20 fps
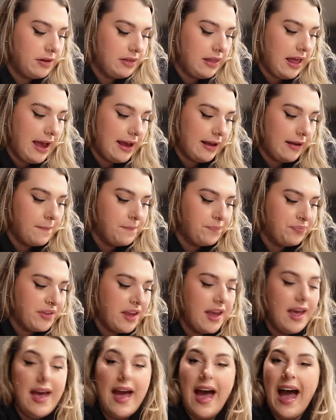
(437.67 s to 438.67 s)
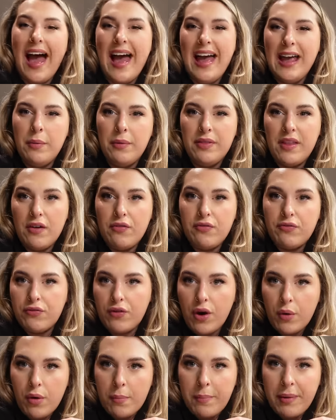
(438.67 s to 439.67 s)
Like, I hate when they
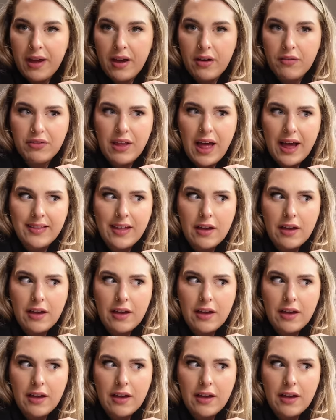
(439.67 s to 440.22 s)
throw a bit of like,